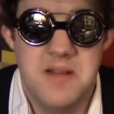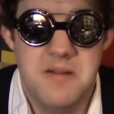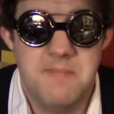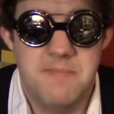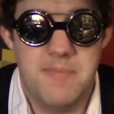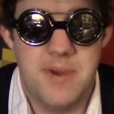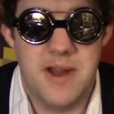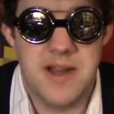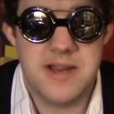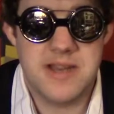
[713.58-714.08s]

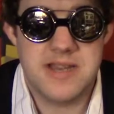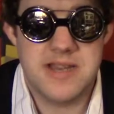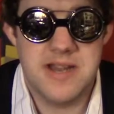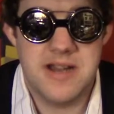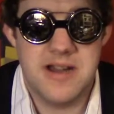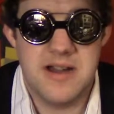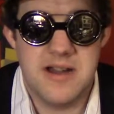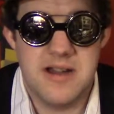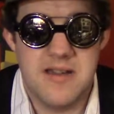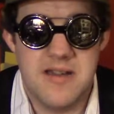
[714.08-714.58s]
But,
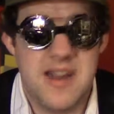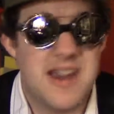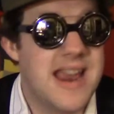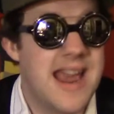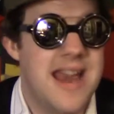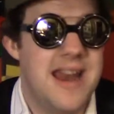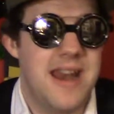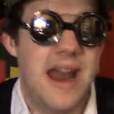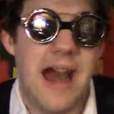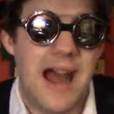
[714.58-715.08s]
and
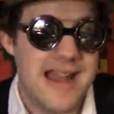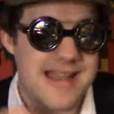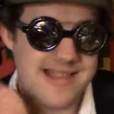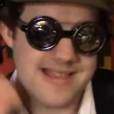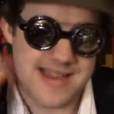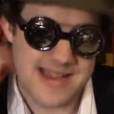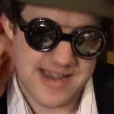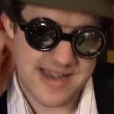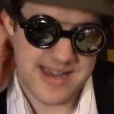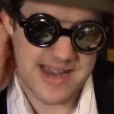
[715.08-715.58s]
again, I
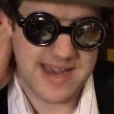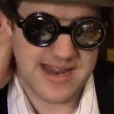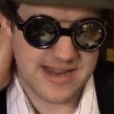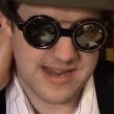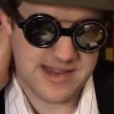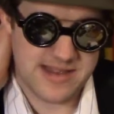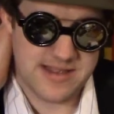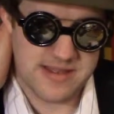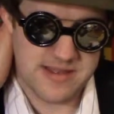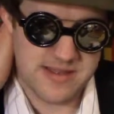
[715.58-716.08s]
think
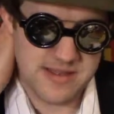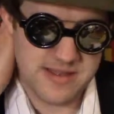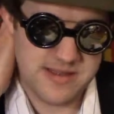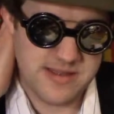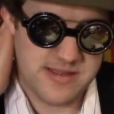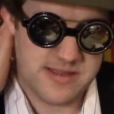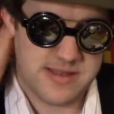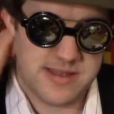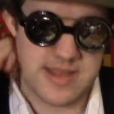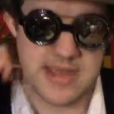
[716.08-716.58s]
in
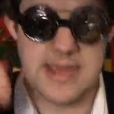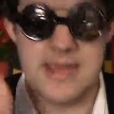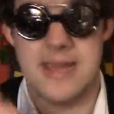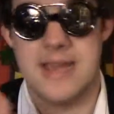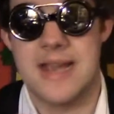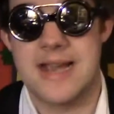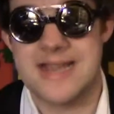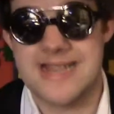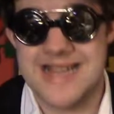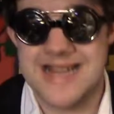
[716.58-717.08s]
the
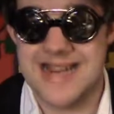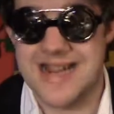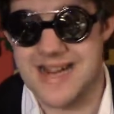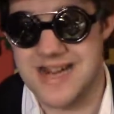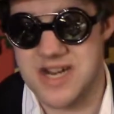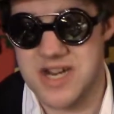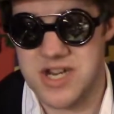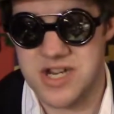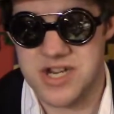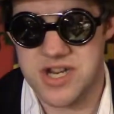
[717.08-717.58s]
extended
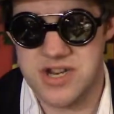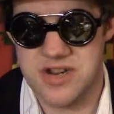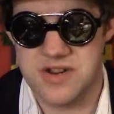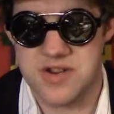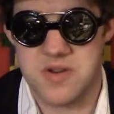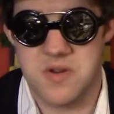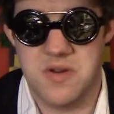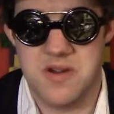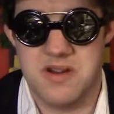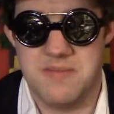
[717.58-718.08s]
edition
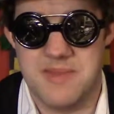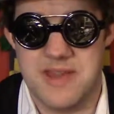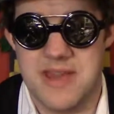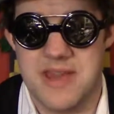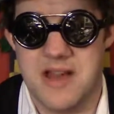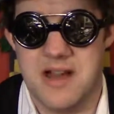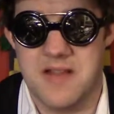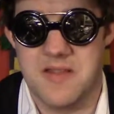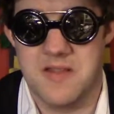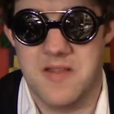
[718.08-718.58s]
there's going to
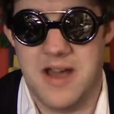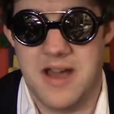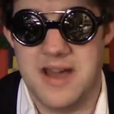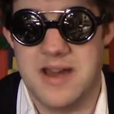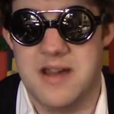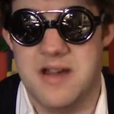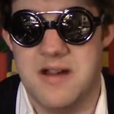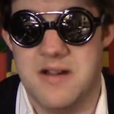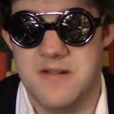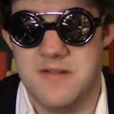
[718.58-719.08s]
be a lot
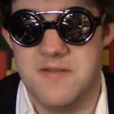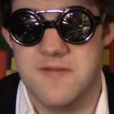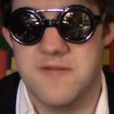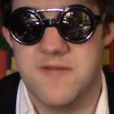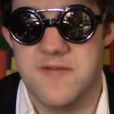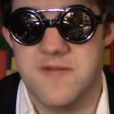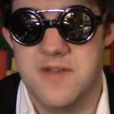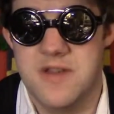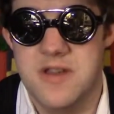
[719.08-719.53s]
of